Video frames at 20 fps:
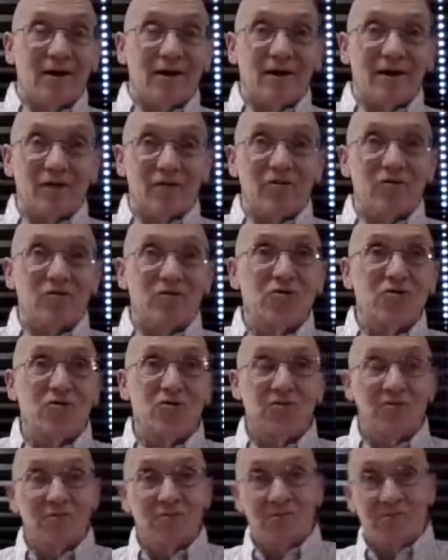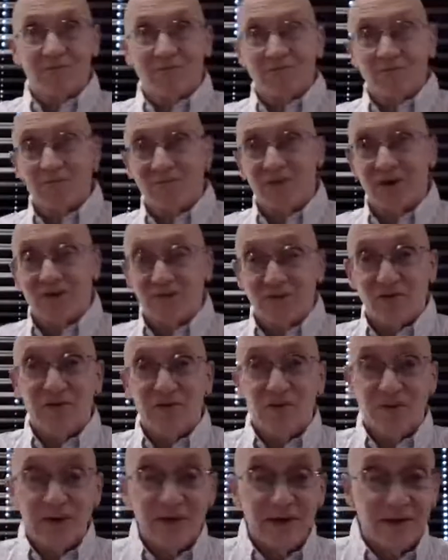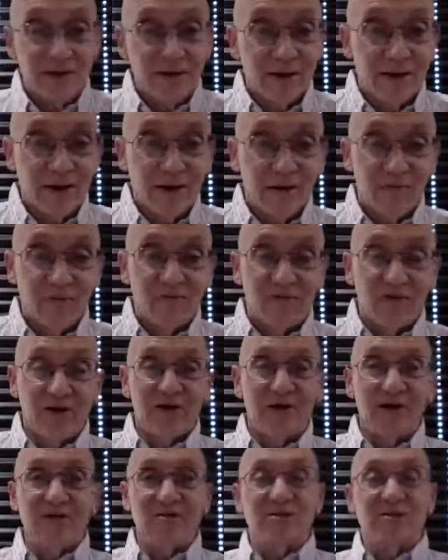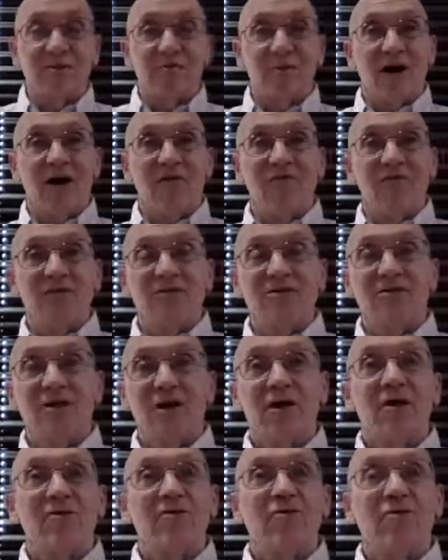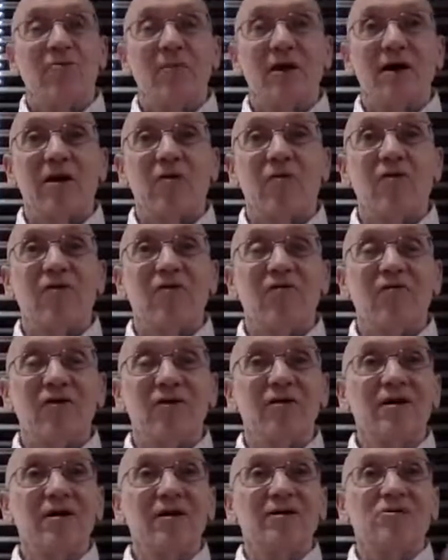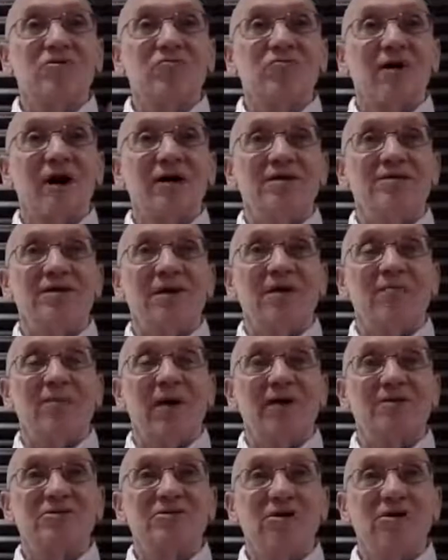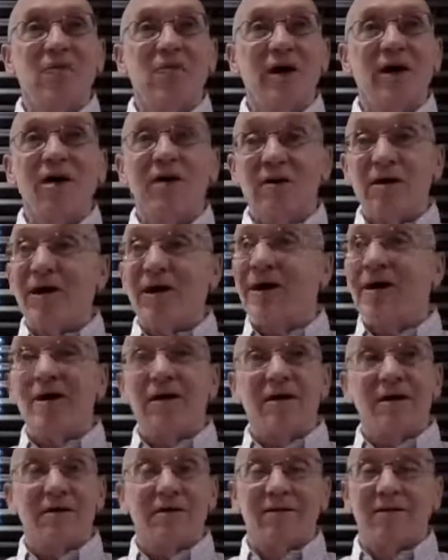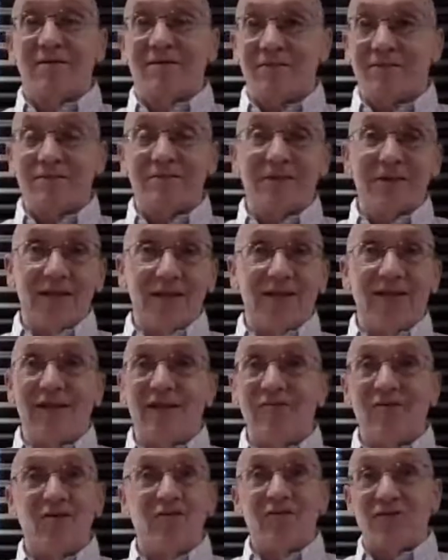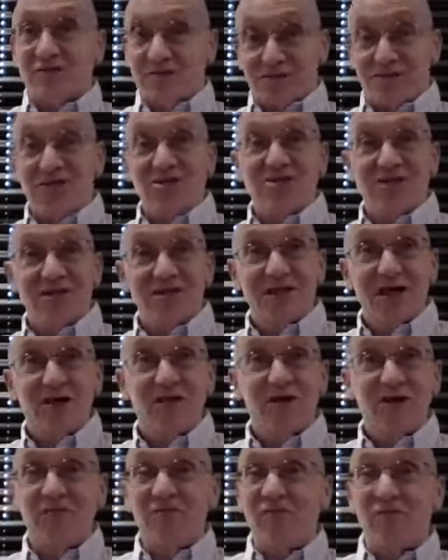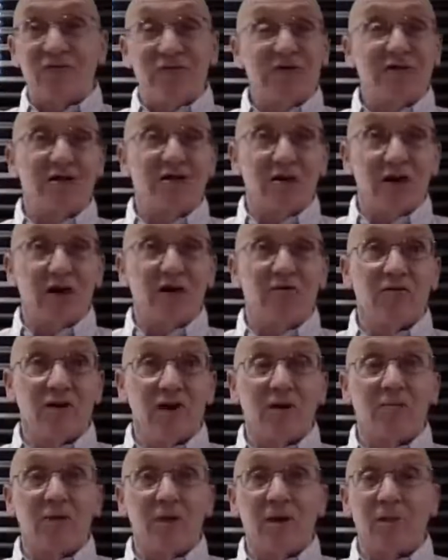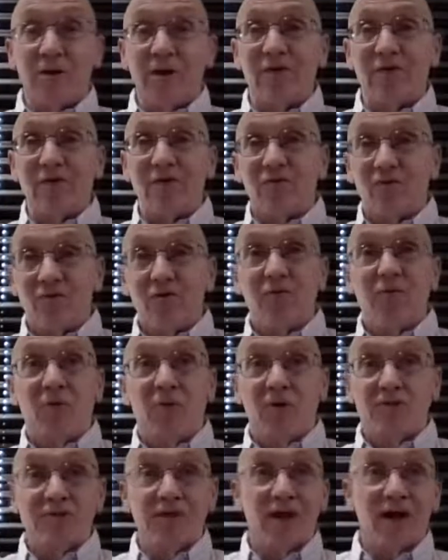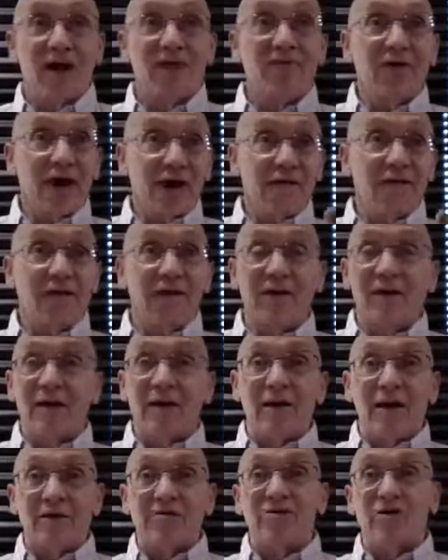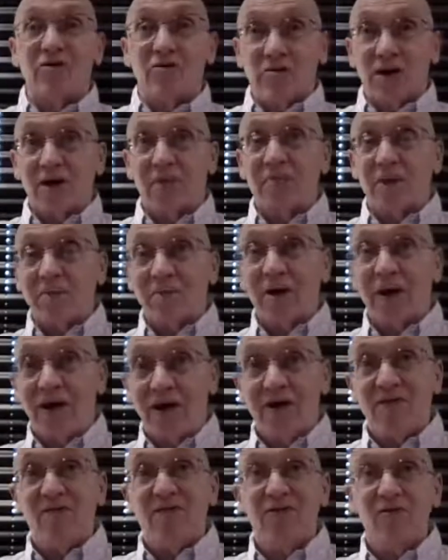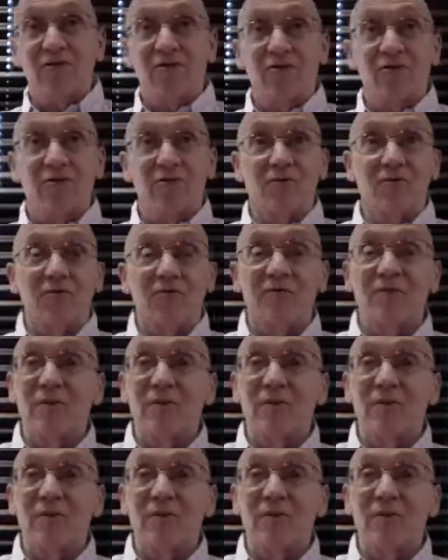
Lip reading: other two of the three foundations of mindfulness, no matter what feeling is arising and passing away, even if it's dysentery, even if it's incredible. I mean, food poisoning, I've had it. It's incredibly painful too. Yeah.